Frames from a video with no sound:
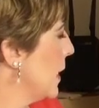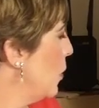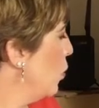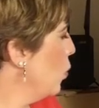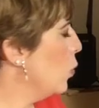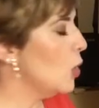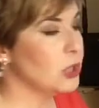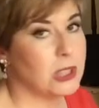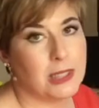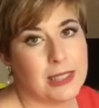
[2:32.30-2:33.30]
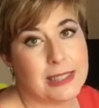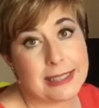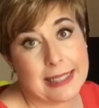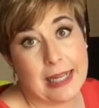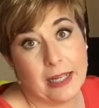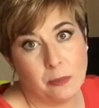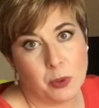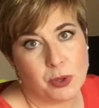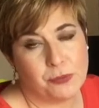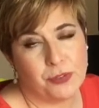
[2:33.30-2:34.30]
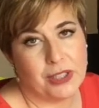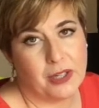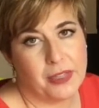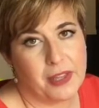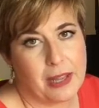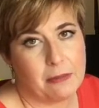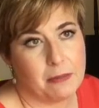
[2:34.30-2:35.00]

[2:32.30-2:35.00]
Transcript: What is the atmosphere then?